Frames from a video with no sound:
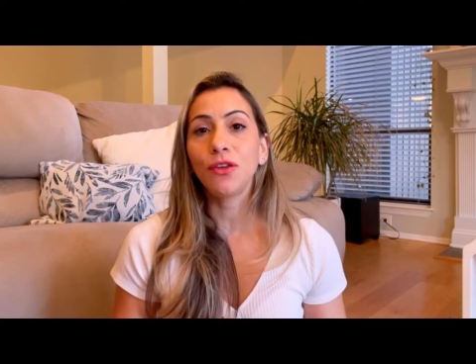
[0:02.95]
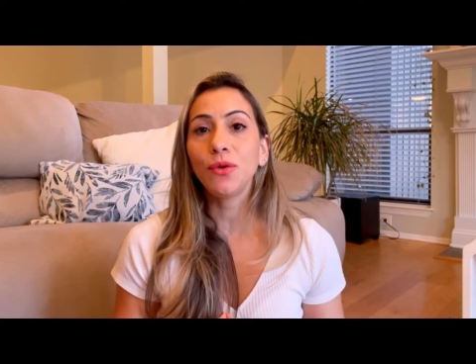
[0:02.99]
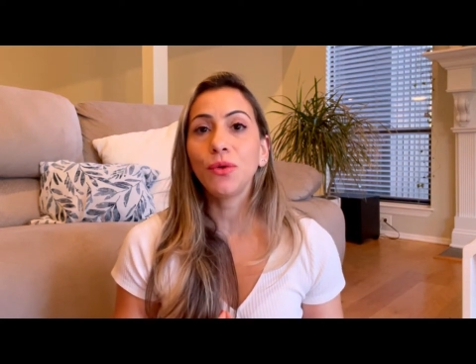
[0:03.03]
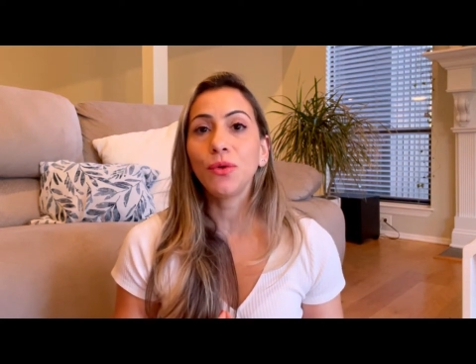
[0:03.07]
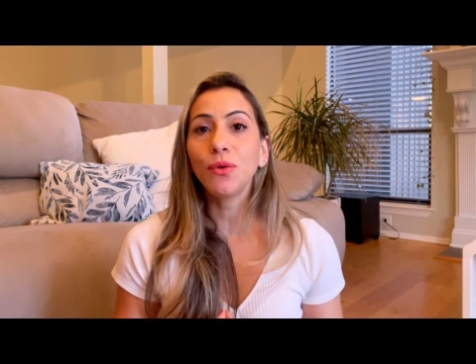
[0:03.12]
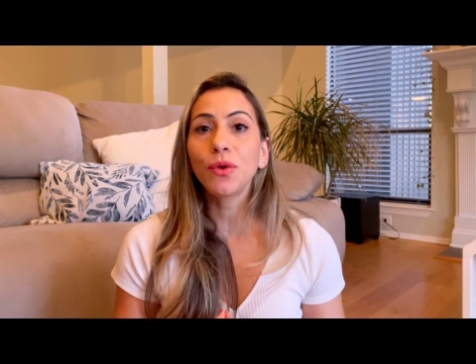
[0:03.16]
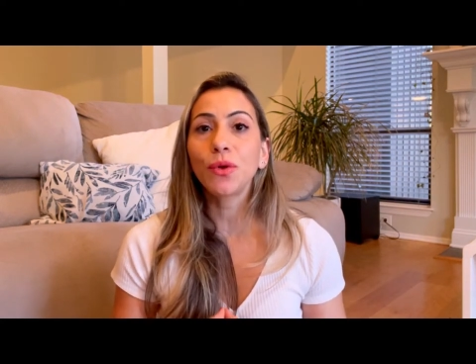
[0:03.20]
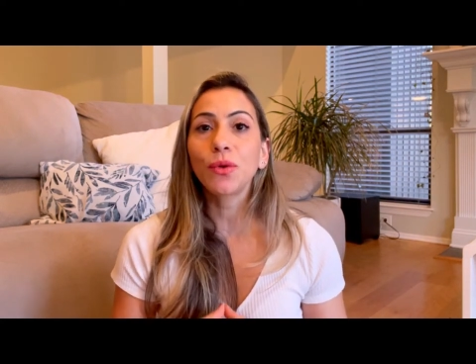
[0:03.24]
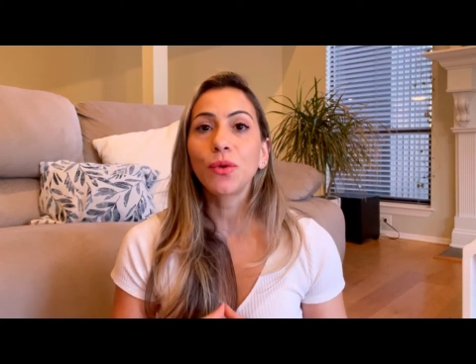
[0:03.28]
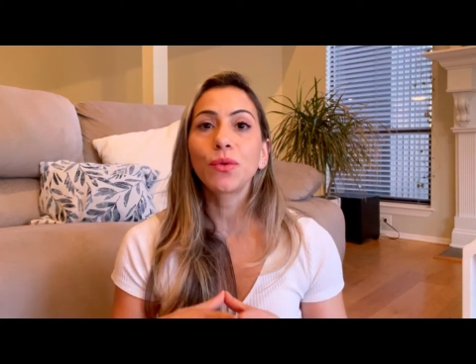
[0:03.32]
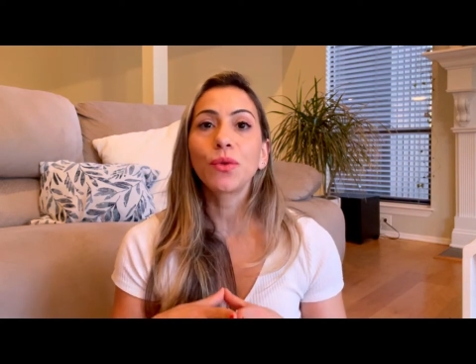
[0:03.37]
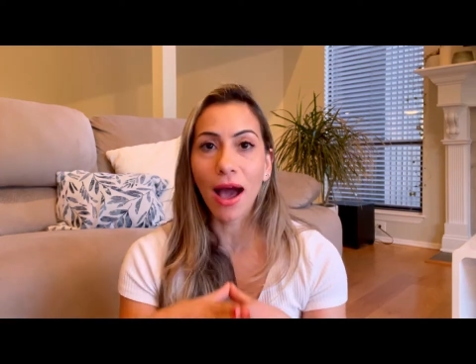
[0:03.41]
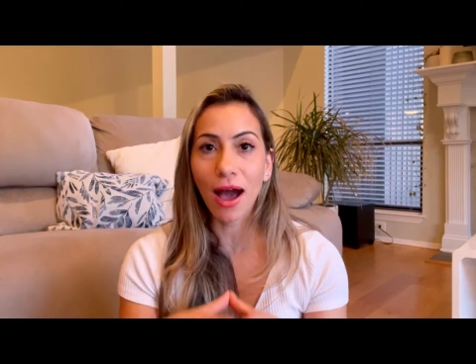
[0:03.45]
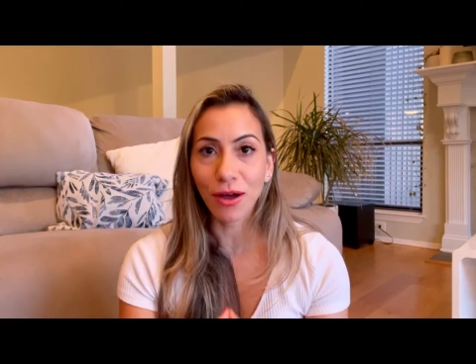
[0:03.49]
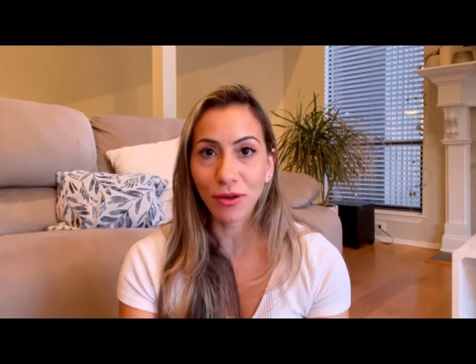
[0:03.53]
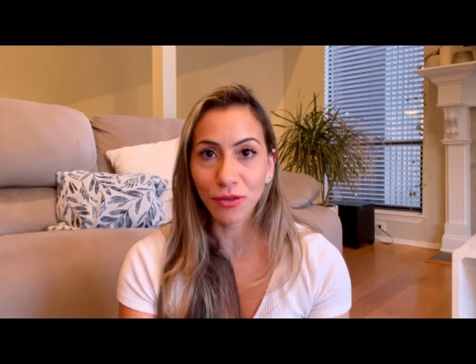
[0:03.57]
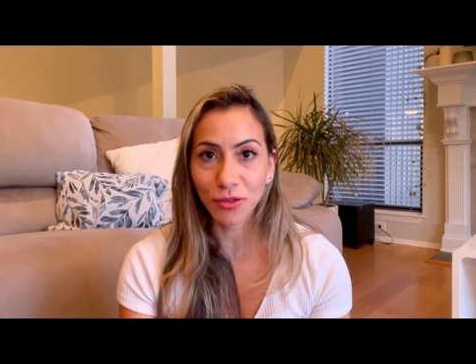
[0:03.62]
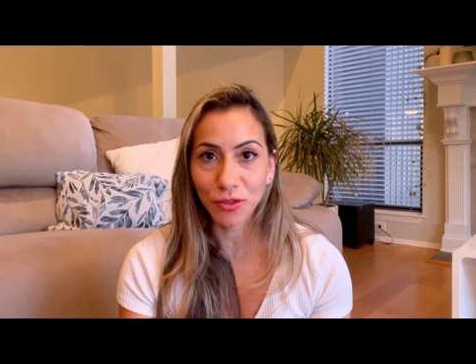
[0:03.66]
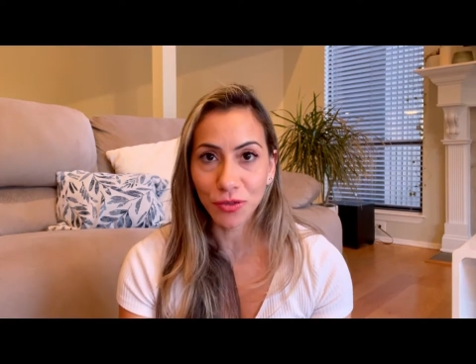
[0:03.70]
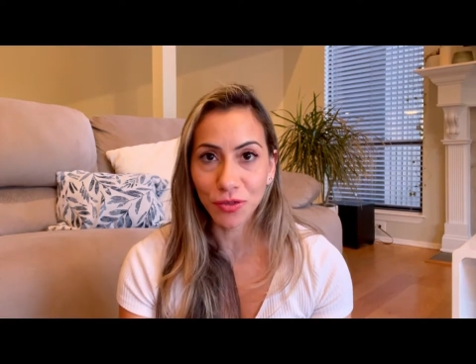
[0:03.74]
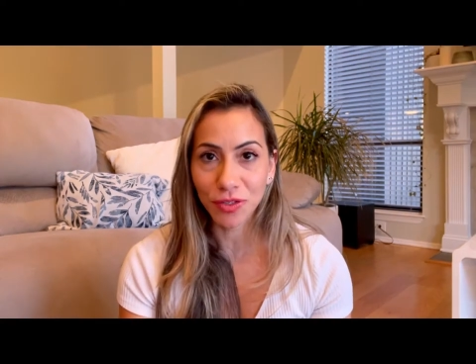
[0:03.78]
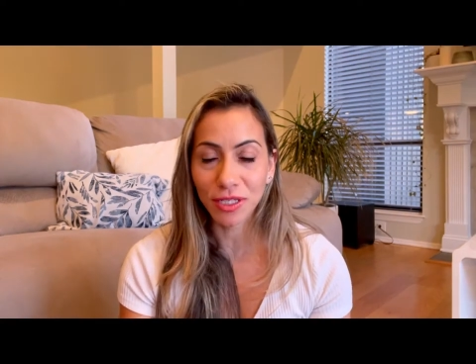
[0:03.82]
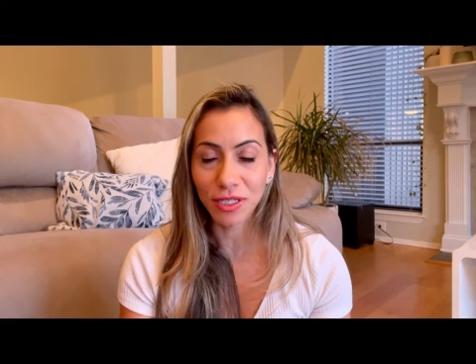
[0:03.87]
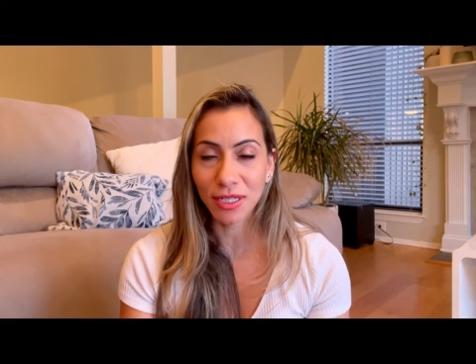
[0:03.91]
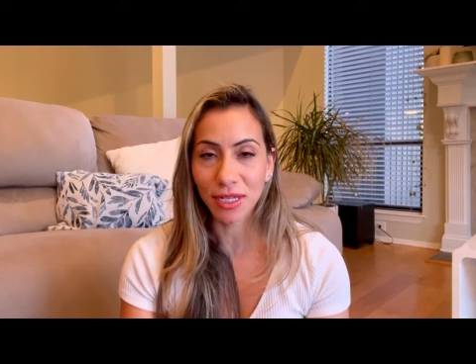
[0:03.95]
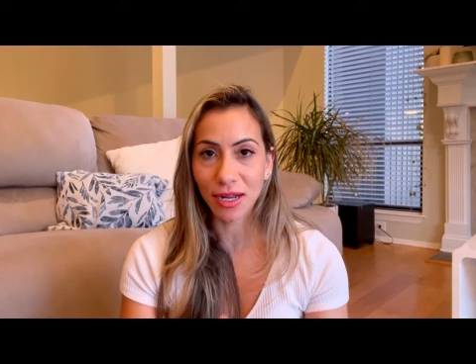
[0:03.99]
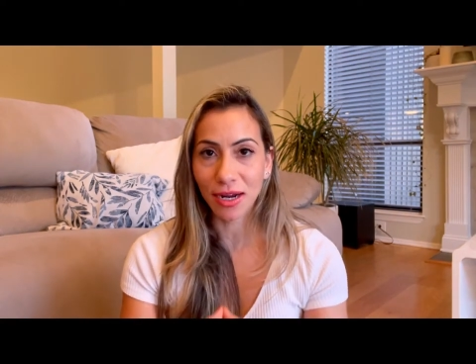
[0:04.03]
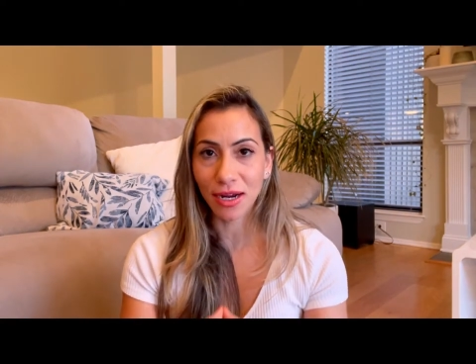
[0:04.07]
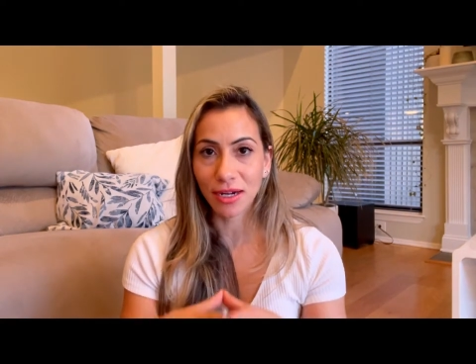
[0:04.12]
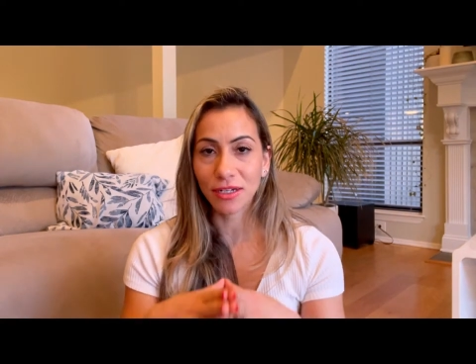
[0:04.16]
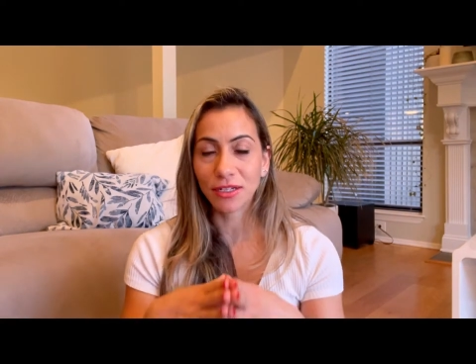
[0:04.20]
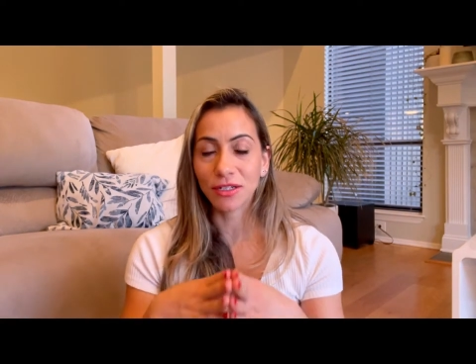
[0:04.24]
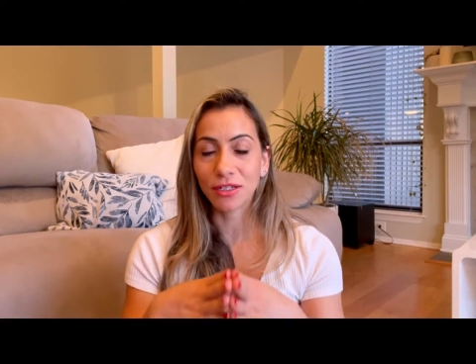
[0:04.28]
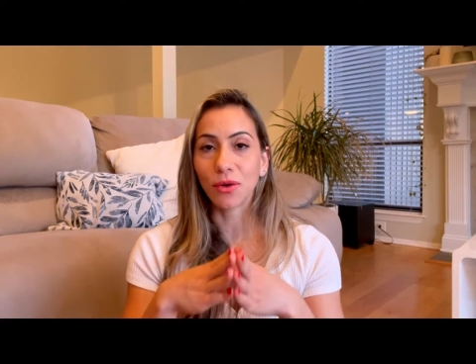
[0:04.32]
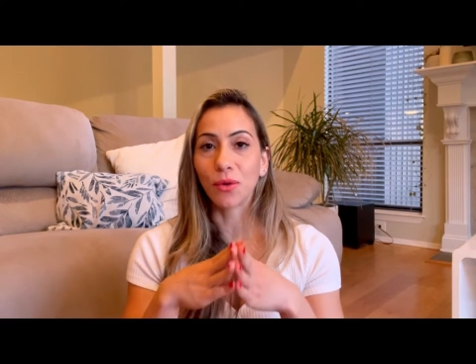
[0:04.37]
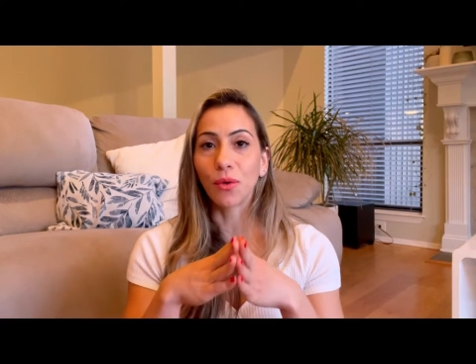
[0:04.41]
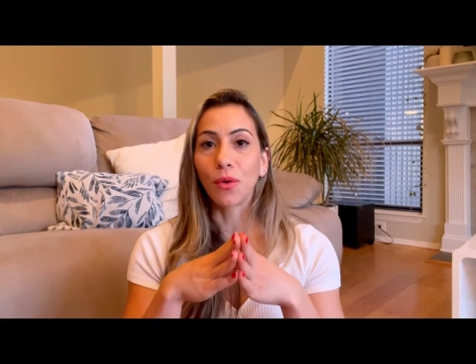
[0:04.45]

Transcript: you don't know how to start